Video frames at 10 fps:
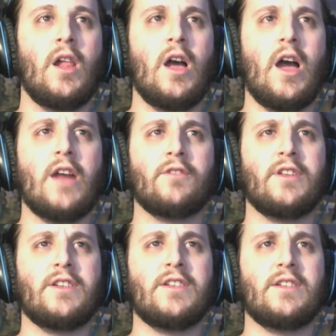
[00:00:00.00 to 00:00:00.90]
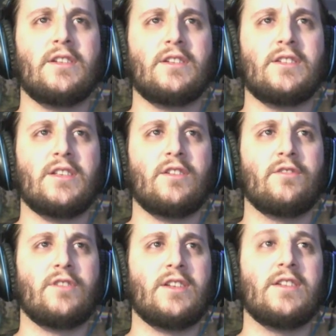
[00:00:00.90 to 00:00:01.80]
I know they did. It says here
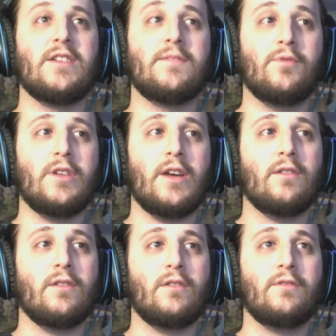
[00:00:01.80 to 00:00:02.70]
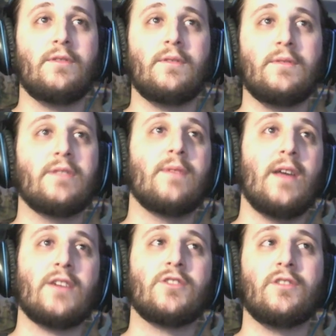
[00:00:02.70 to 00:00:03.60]
they did put out. Oh, maybe they
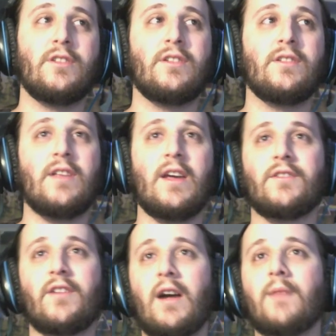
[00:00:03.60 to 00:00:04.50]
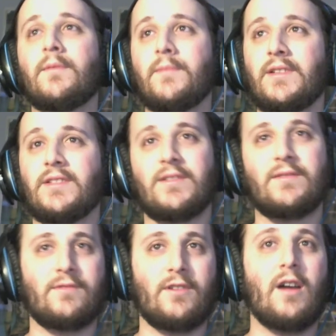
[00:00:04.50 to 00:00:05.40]
actually they, their album is
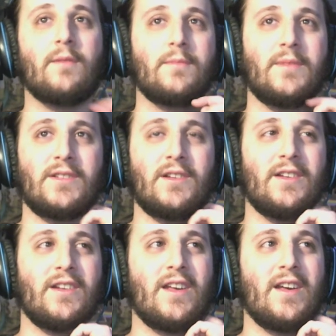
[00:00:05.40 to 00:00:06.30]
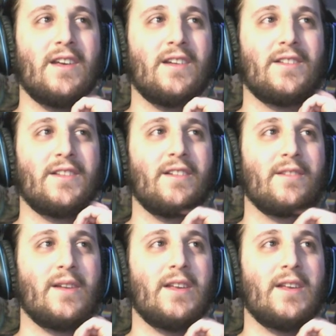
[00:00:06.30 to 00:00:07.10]
their album is on uh, on there anyway.